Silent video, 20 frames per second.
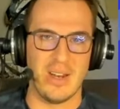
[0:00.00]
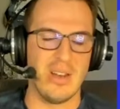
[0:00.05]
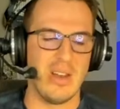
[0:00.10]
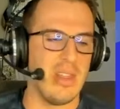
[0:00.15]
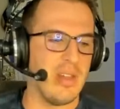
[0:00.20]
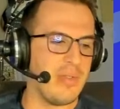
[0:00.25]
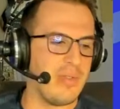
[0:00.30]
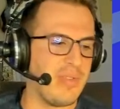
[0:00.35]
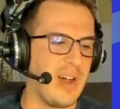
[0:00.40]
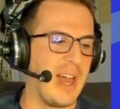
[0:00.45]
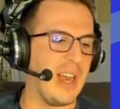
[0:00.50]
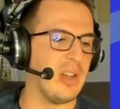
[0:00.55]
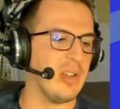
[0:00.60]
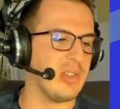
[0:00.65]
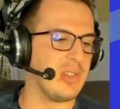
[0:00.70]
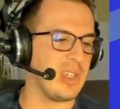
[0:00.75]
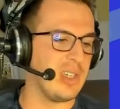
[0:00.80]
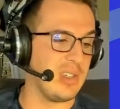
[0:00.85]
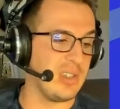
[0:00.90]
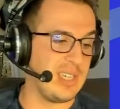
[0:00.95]
into the
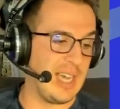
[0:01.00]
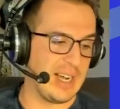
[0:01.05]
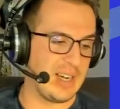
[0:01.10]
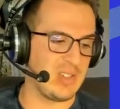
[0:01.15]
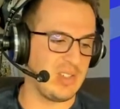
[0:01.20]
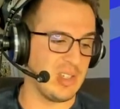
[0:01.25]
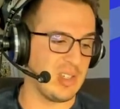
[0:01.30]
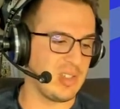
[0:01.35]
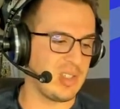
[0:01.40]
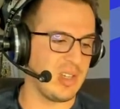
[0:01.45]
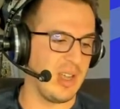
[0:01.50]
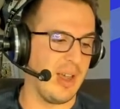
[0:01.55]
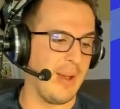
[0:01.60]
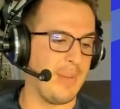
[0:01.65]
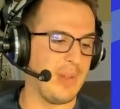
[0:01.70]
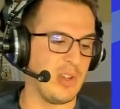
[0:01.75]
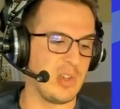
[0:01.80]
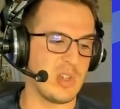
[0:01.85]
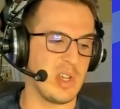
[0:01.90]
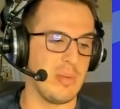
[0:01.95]
finals in Texas.
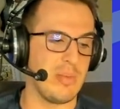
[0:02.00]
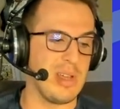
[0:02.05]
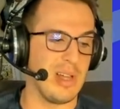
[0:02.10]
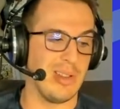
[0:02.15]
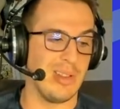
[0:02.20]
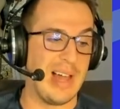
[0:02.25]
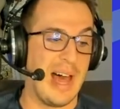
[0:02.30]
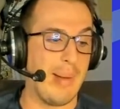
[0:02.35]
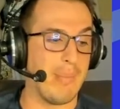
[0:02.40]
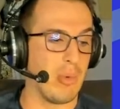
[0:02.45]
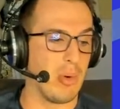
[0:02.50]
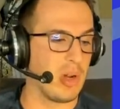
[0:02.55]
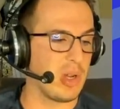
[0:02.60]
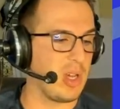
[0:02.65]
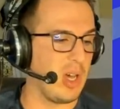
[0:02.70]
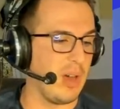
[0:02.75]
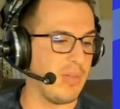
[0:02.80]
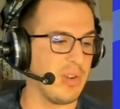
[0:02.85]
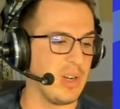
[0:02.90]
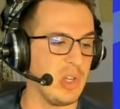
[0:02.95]
There's going to be a lot more
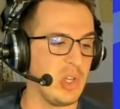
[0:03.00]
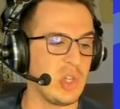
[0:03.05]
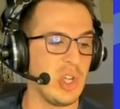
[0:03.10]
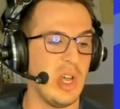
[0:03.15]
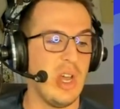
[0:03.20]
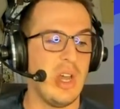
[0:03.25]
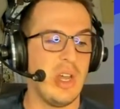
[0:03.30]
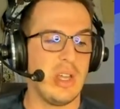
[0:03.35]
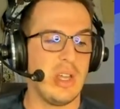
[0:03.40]
coverage